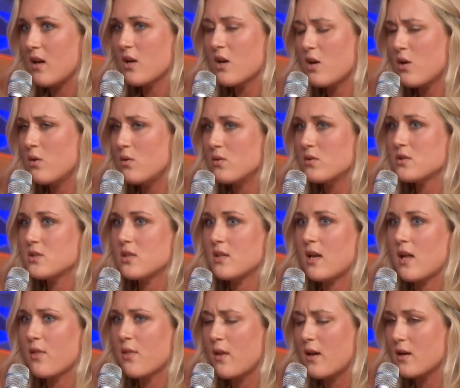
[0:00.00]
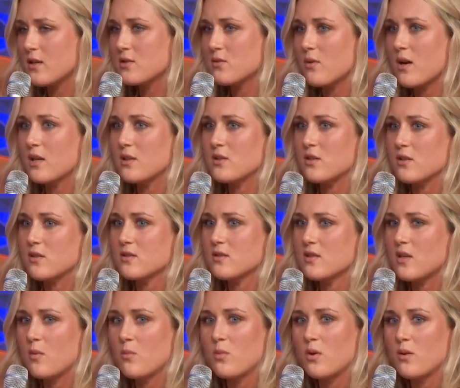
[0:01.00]
a coach, an athletic director,
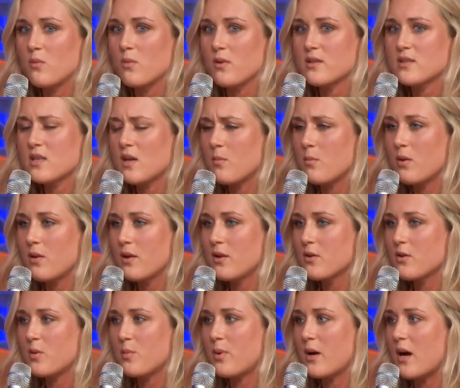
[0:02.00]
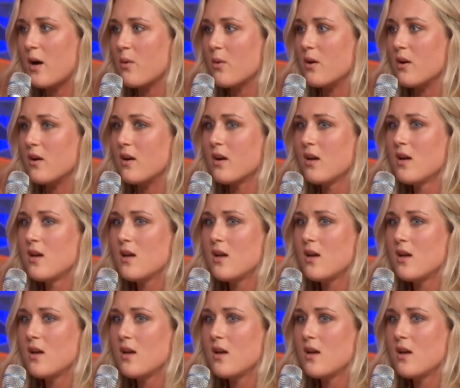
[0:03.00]
someone with some political power